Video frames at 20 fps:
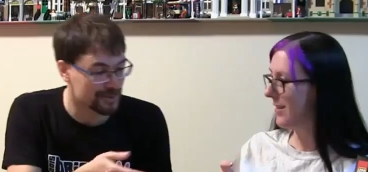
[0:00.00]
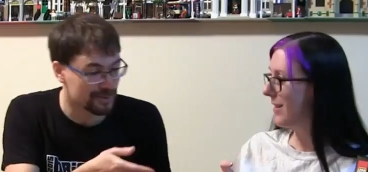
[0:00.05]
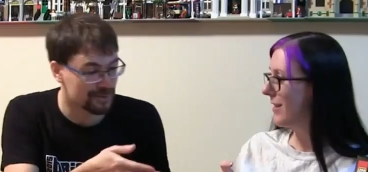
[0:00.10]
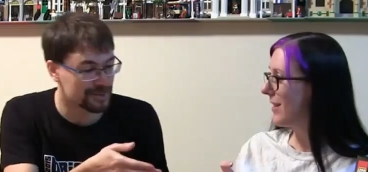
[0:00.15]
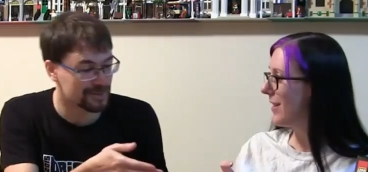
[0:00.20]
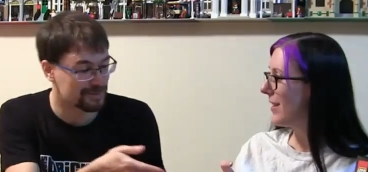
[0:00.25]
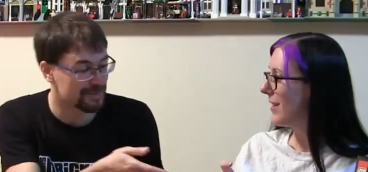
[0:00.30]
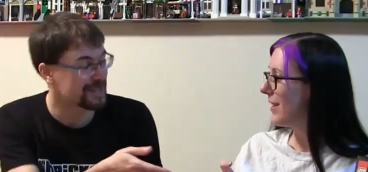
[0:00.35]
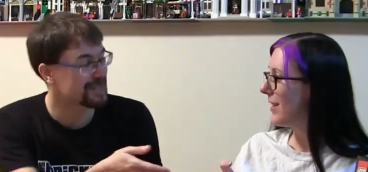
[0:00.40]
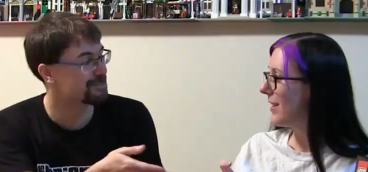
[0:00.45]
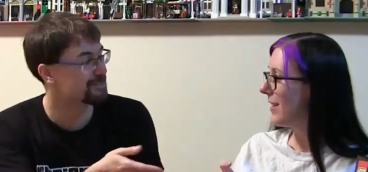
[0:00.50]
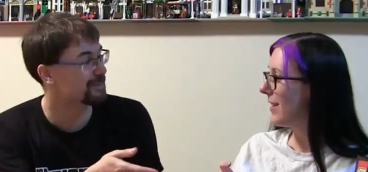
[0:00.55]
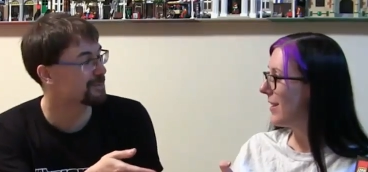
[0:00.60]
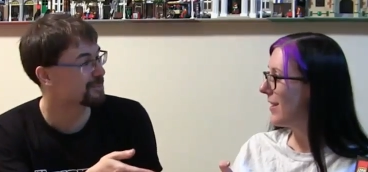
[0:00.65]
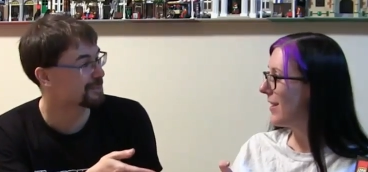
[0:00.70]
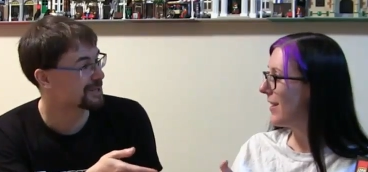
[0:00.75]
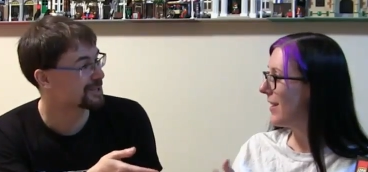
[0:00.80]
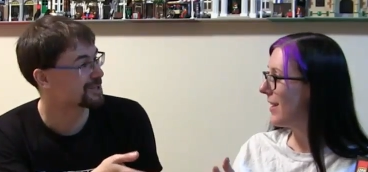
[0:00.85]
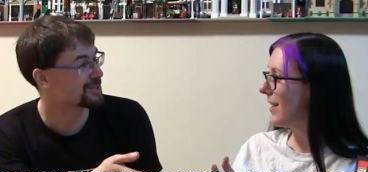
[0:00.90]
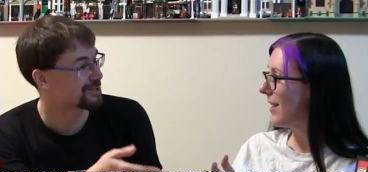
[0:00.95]
Speaker 1: all space people
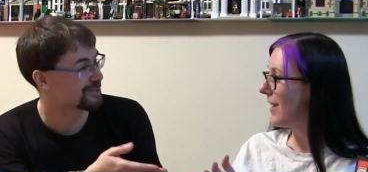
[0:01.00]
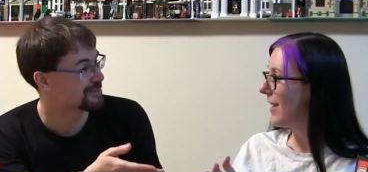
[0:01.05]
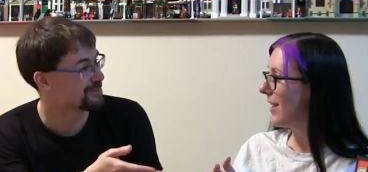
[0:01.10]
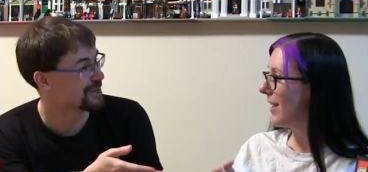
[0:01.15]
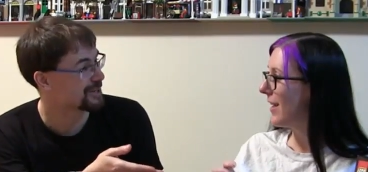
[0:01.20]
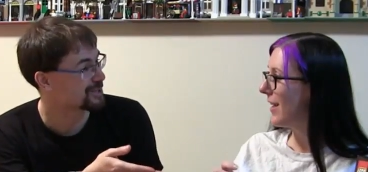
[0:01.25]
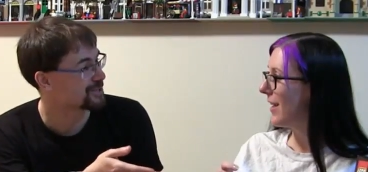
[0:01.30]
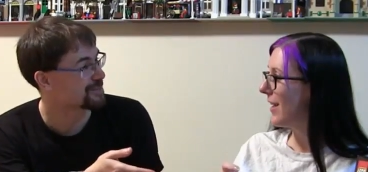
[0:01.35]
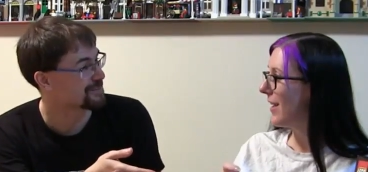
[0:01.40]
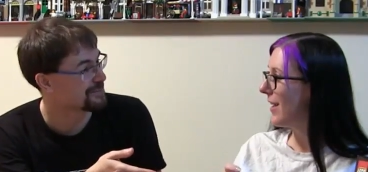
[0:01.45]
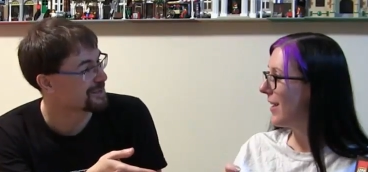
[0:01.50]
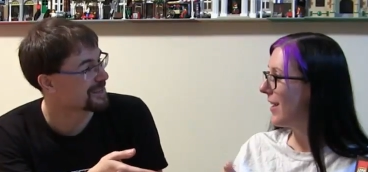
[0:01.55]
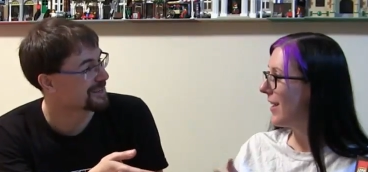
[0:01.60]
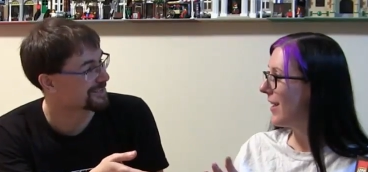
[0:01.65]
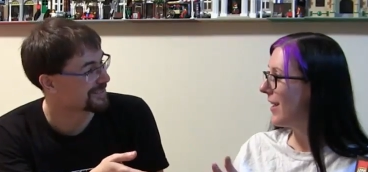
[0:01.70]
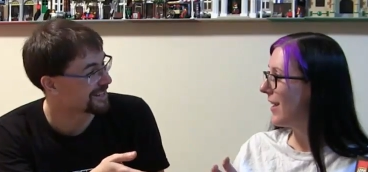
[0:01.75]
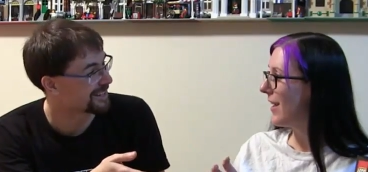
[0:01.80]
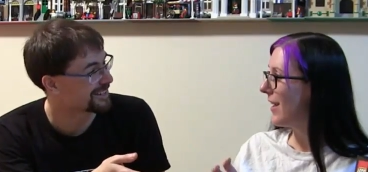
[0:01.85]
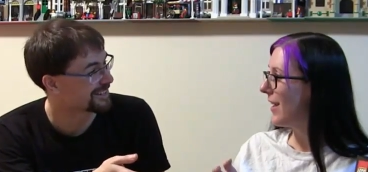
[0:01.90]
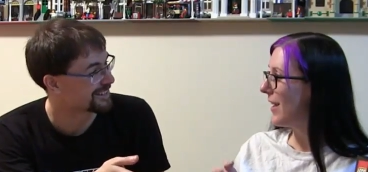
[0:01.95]
wish the spaceship made,
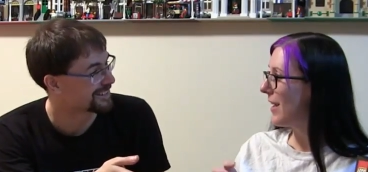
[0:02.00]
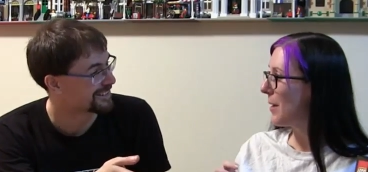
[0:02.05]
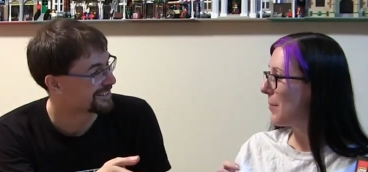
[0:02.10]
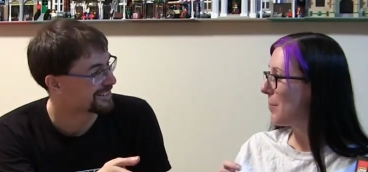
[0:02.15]
right?